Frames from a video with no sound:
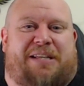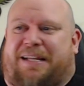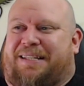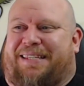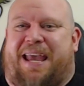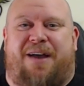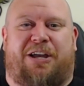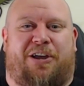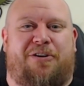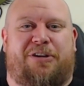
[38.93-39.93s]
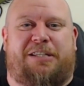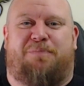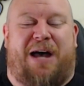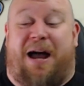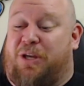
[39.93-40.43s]
I'm going to see how it goes,
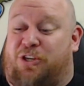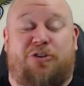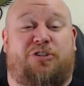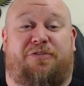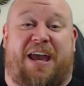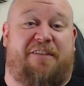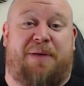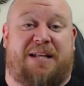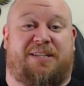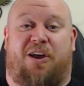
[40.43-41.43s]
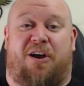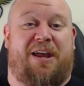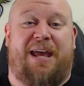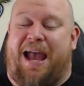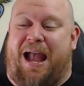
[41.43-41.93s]
but I'm a huge fan of Pentagon,